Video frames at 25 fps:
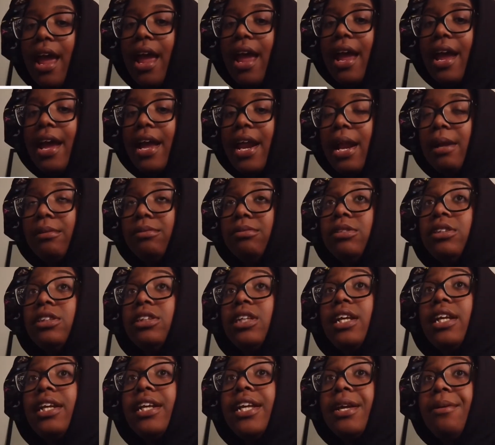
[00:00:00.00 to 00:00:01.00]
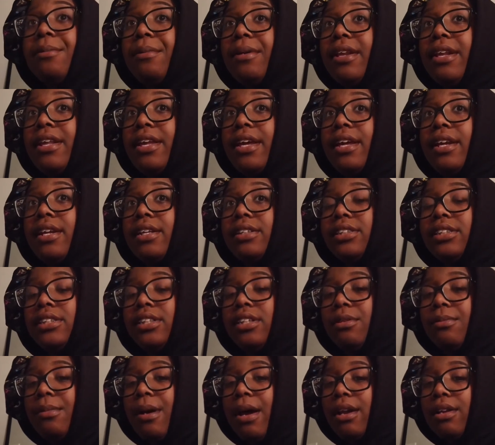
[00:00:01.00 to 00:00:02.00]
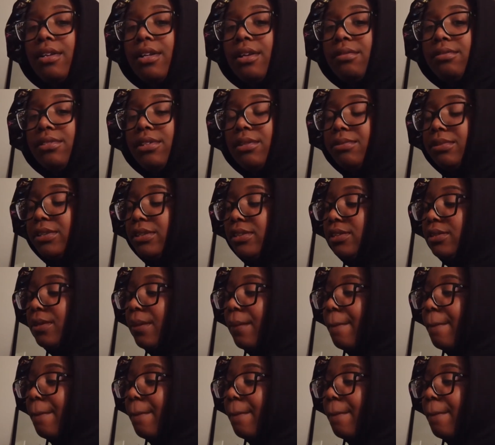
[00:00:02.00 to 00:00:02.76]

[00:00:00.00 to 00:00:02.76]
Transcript: and I'm just going to keep eating it until I'm out of leftovers.